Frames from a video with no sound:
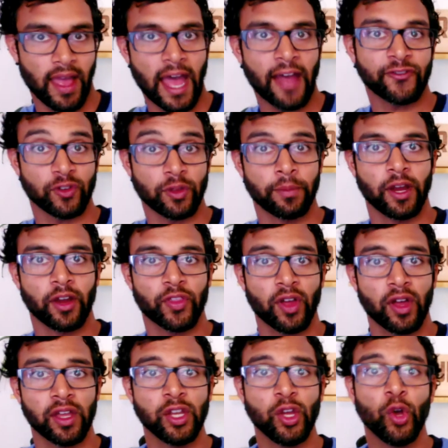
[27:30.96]
after the
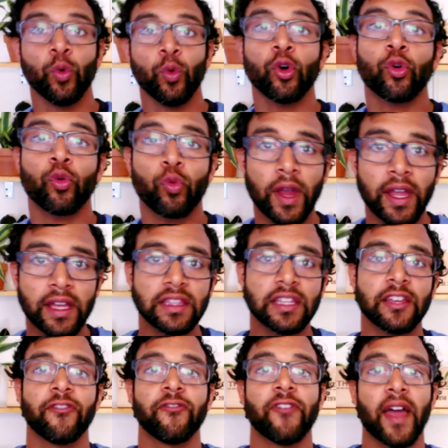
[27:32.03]
marathon will
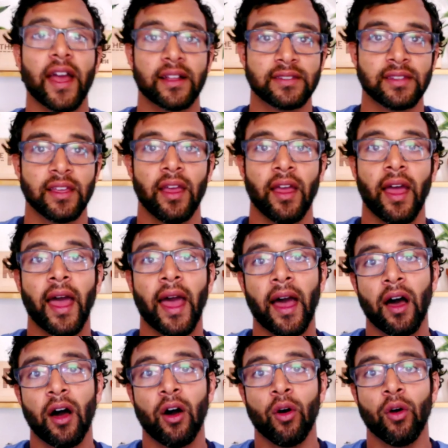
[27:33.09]
greatly affect
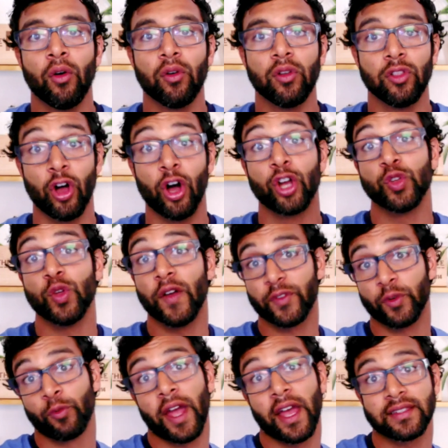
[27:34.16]
how long you have
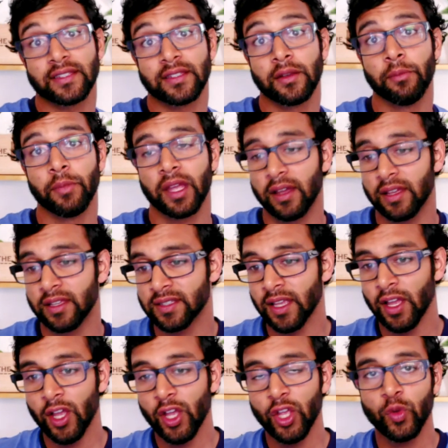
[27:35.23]
to rest,
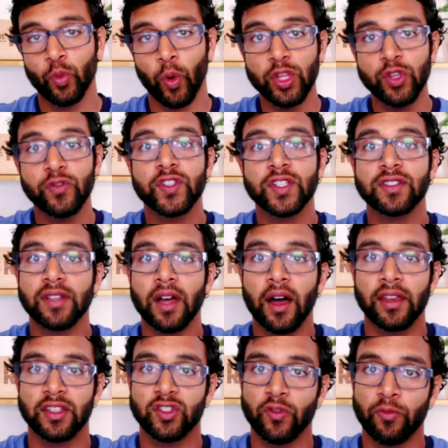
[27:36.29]
because what you've just
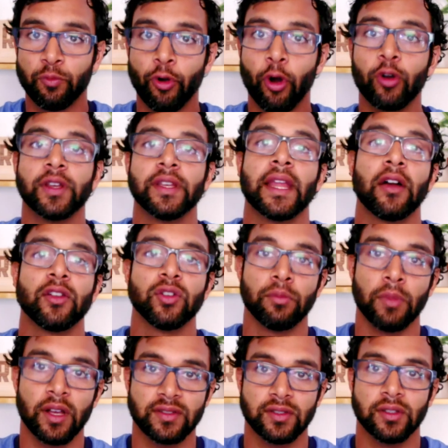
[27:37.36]
done is you've broken down your
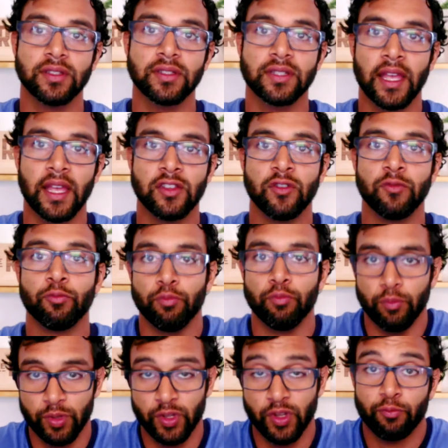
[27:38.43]
muscles,
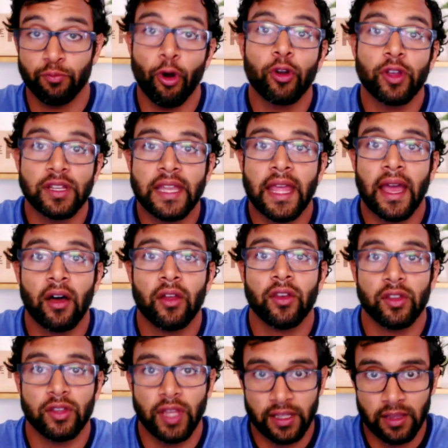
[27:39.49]
and you've broken
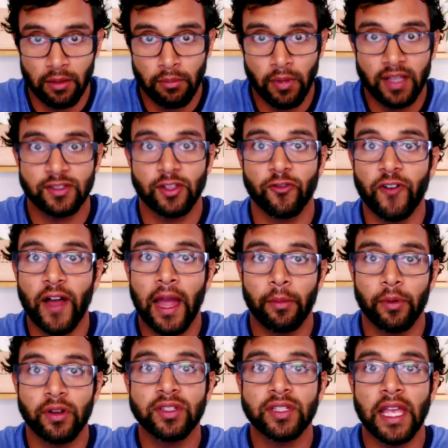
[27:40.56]
down like the muscle
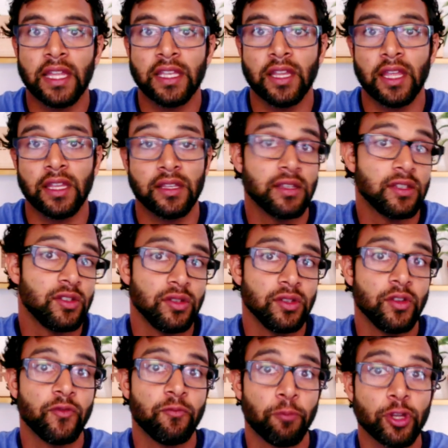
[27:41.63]
fibers, and
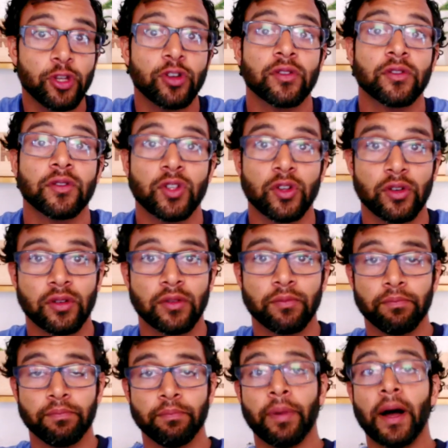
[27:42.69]
you've put your
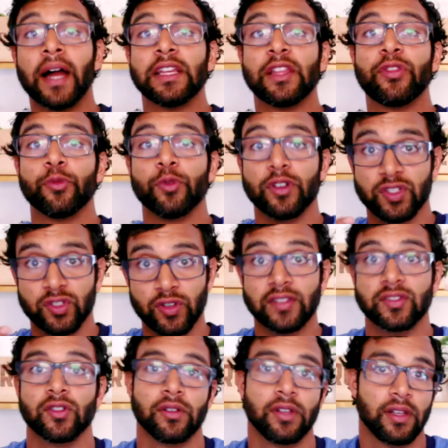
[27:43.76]
body through a
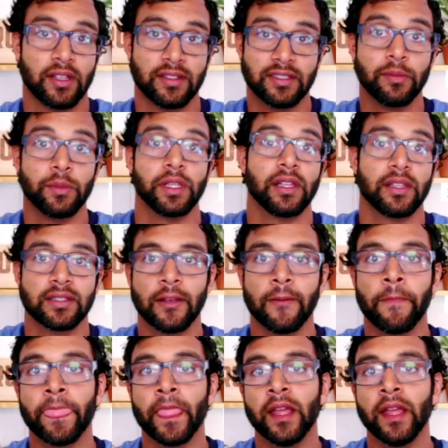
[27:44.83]
stressor, a stimulus.